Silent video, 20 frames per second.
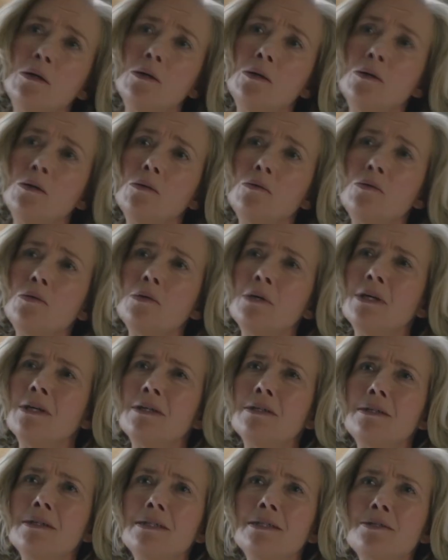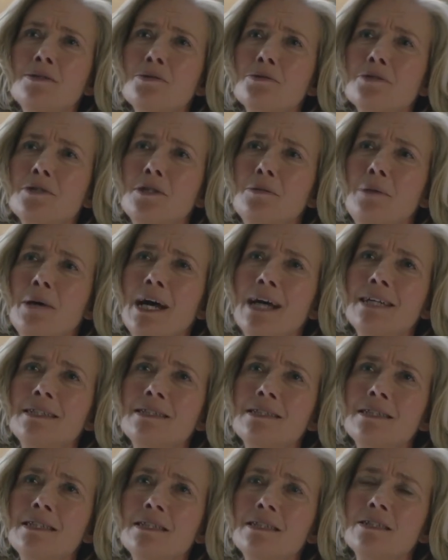Nancy says that he is ashamed
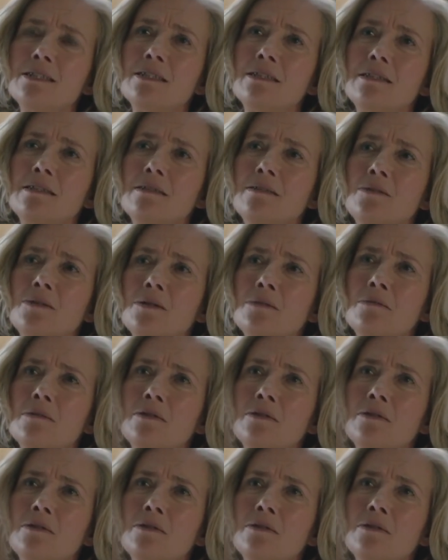of his profession.